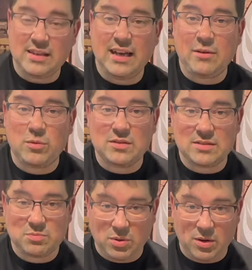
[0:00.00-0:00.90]
that
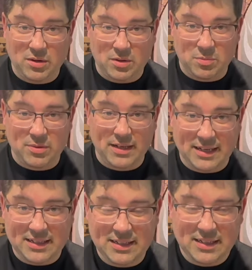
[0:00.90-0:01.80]
was part of the
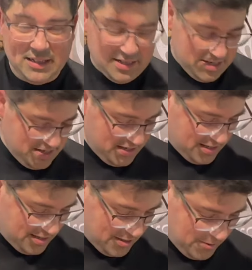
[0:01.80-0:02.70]
plan
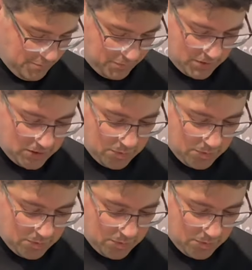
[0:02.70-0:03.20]
um, the